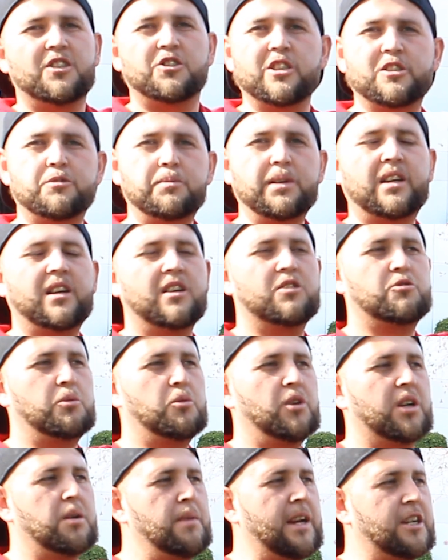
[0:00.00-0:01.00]
just because we
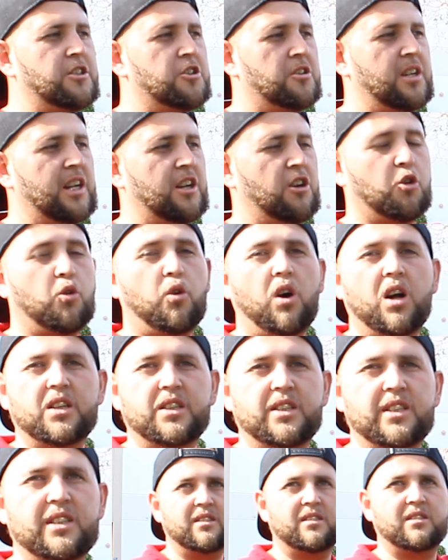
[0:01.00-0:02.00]
want to make sure that our
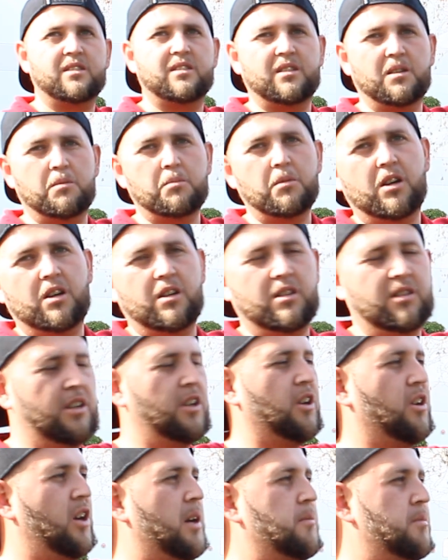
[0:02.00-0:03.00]
quality is the
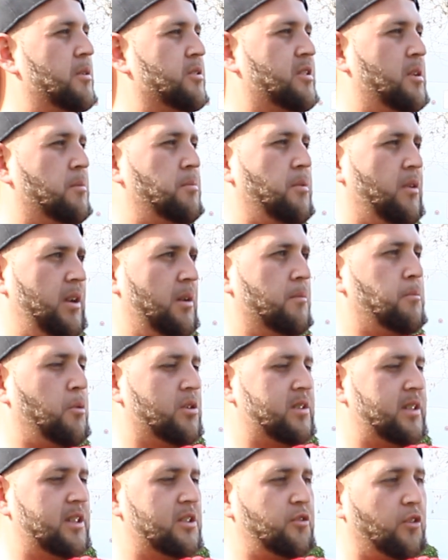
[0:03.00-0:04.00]
utmost
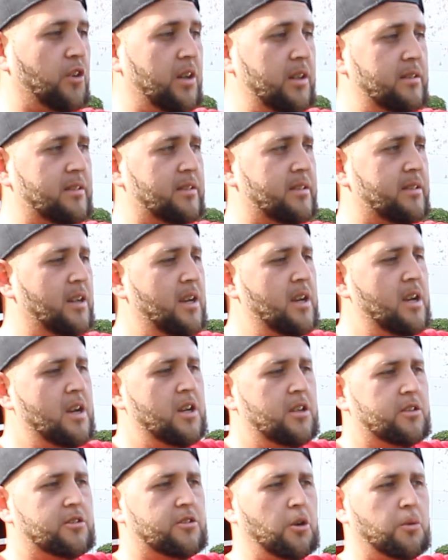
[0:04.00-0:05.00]
importance for us.
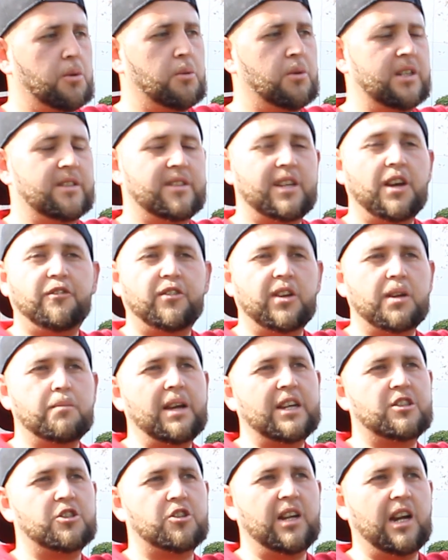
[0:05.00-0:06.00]
So we want to definitely
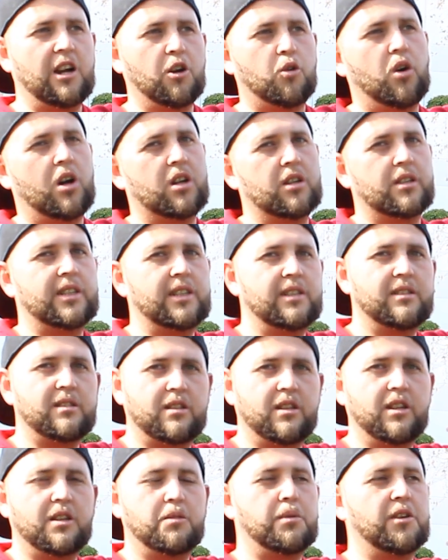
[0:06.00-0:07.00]
make sure that our quality is
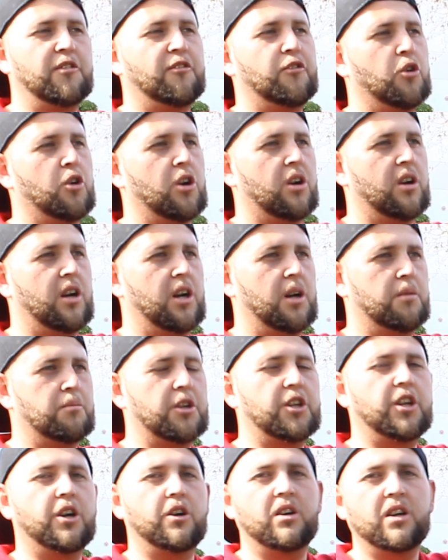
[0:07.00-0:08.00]
good before
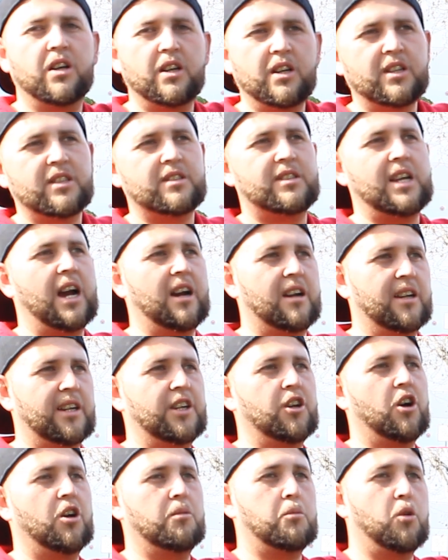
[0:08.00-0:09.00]

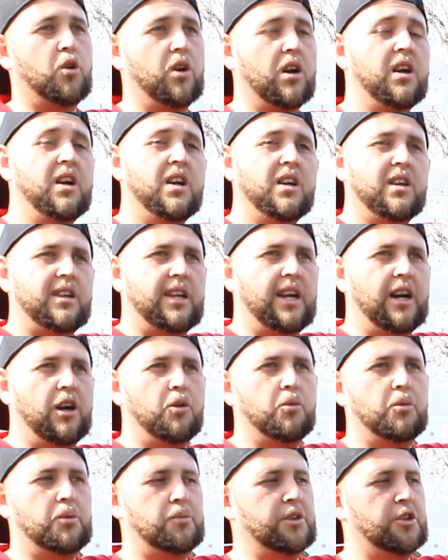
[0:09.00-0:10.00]
tackling on more. Now,
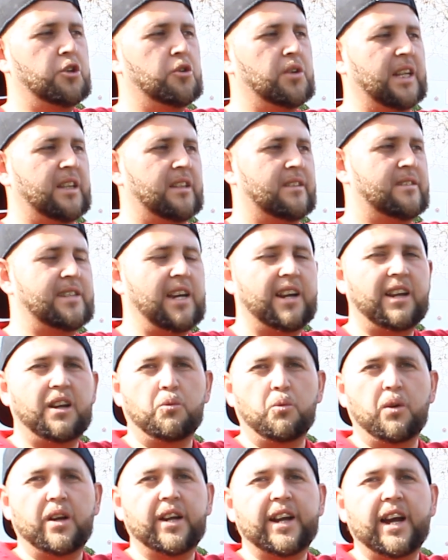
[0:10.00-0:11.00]
when we do get the
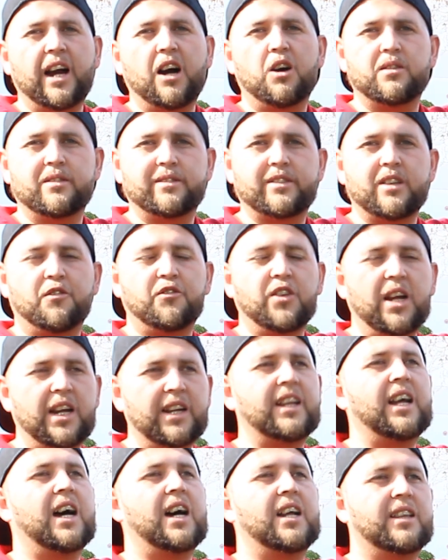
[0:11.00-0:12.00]
second rig out and stuff
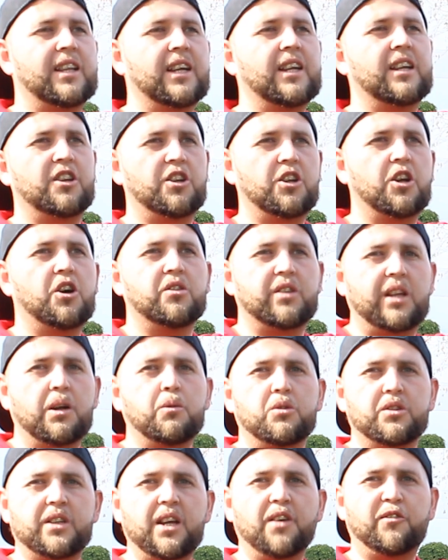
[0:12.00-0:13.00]
like that, then then
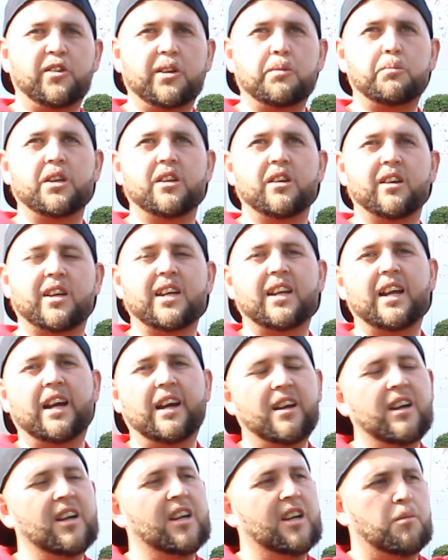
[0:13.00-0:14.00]
we'll definitely be looking
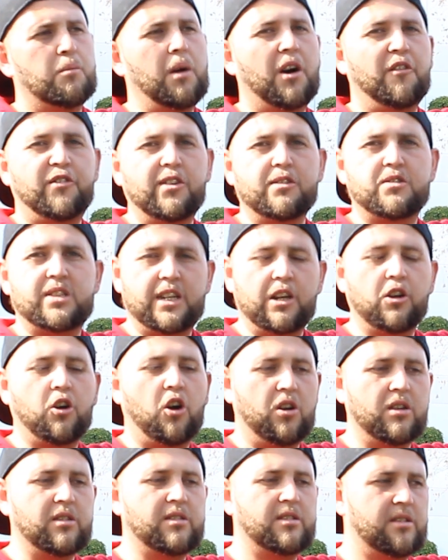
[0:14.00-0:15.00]
at about 15
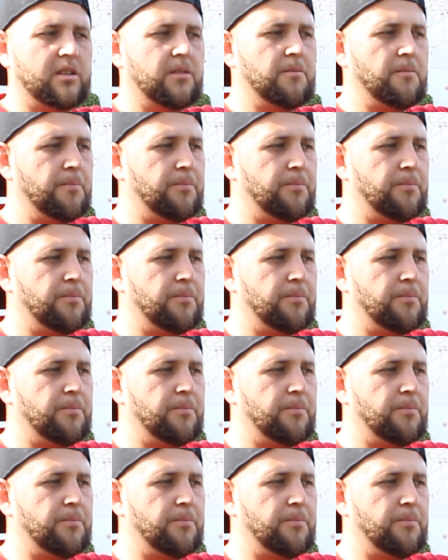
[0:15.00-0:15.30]
cars